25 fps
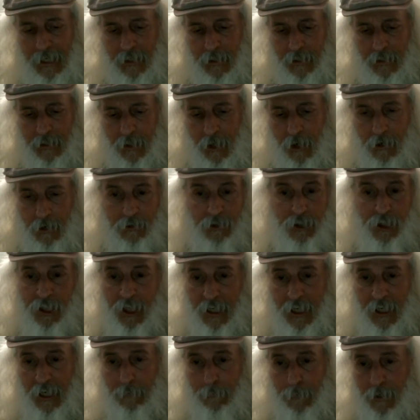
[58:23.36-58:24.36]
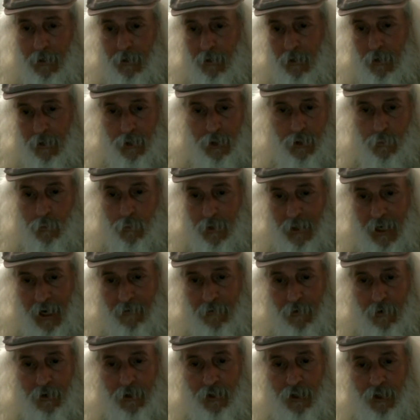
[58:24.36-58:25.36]
large city because
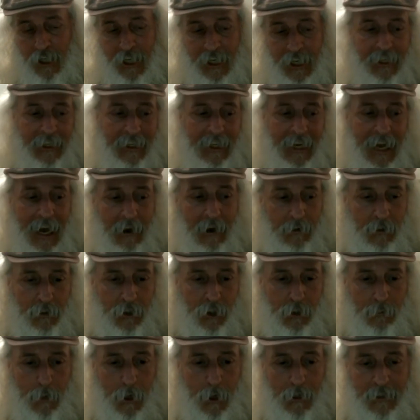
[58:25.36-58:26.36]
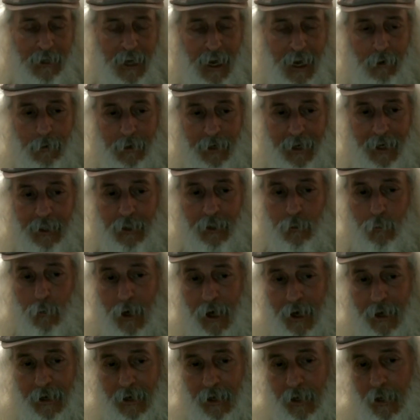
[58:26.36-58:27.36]
whatever, and you need to get out in a small town. Well, guess
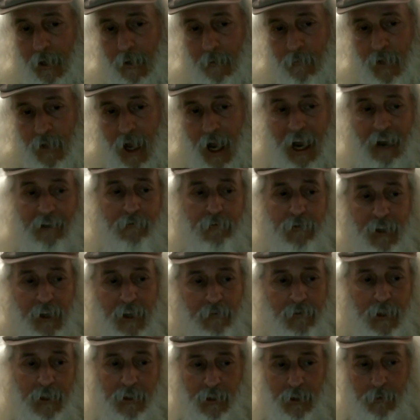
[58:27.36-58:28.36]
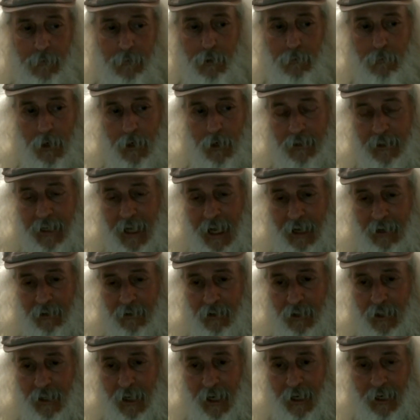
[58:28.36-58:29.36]
what? I've lived in some small
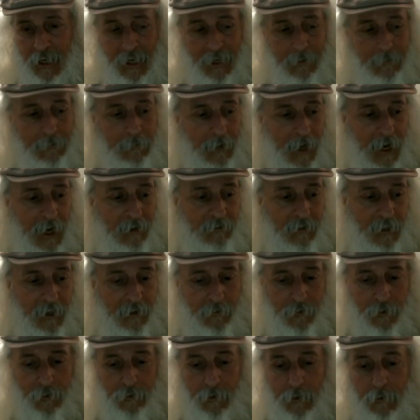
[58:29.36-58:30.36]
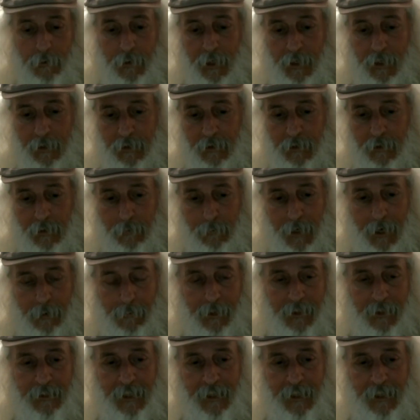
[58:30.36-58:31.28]
towns, and I'm I lived through it to be able to